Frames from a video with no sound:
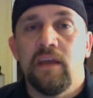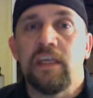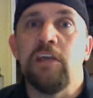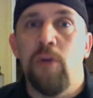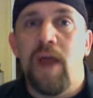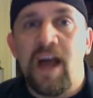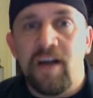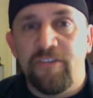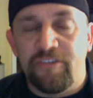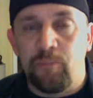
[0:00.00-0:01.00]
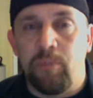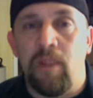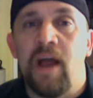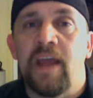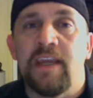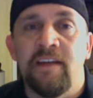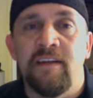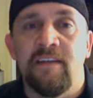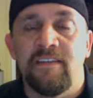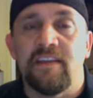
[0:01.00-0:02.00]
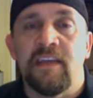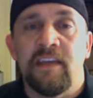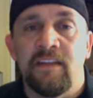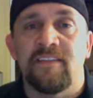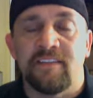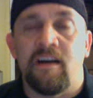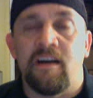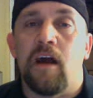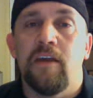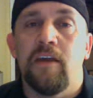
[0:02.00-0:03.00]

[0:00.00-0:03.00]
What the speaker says: you have supply. It is in stock.